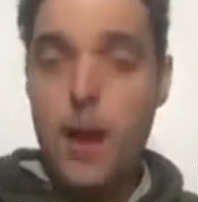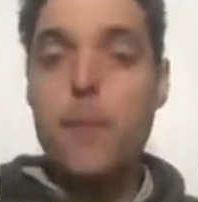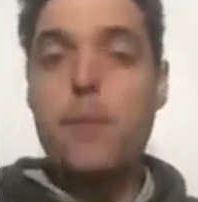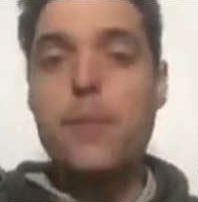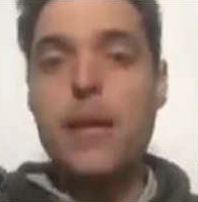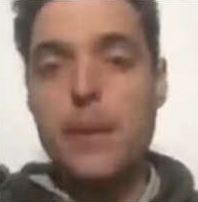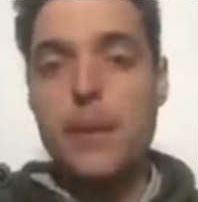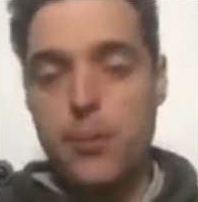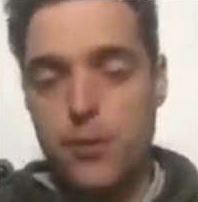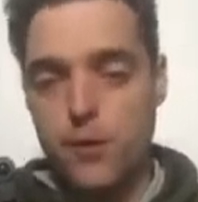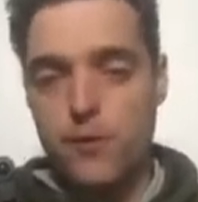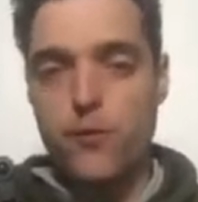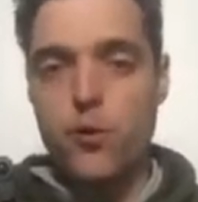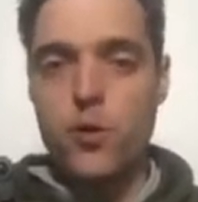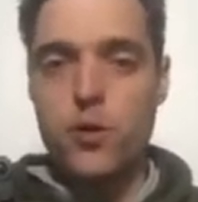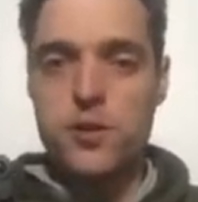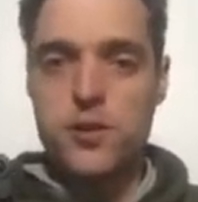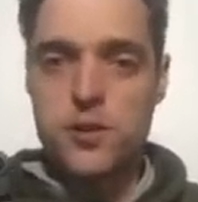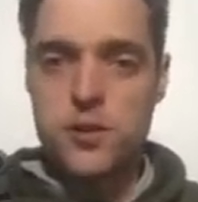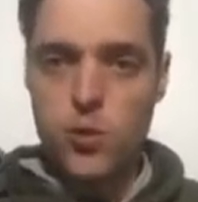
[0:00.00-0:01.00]
people are
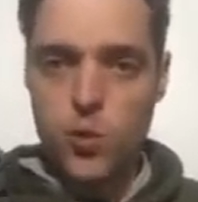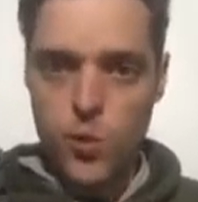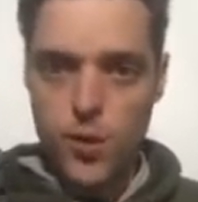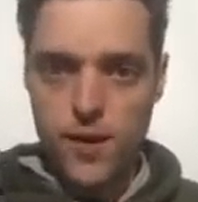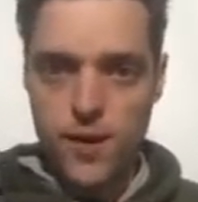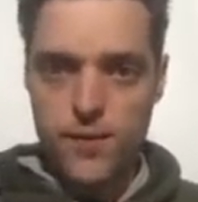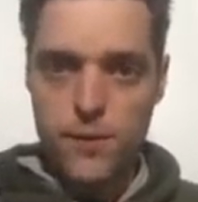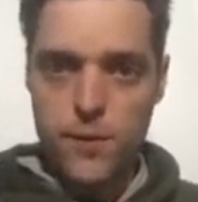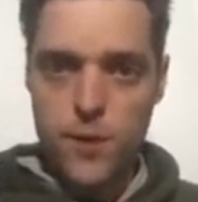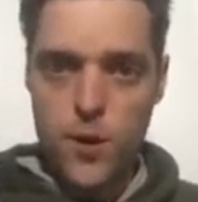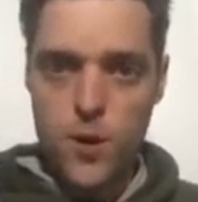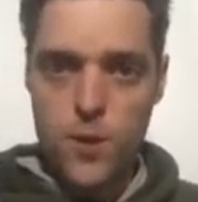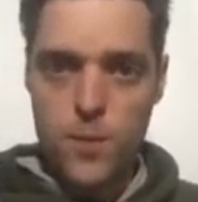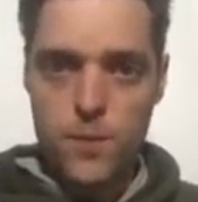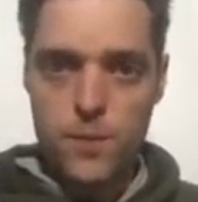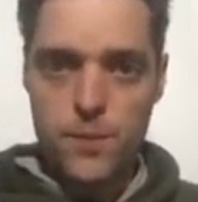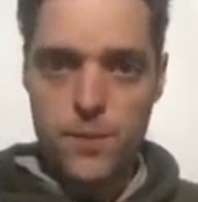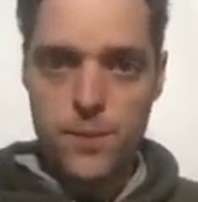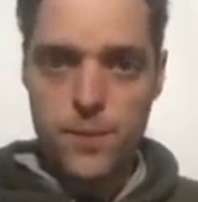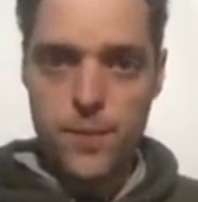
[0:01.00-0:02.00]
forced to work from
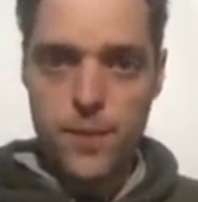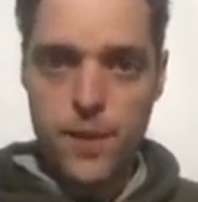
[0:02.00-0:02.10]
home.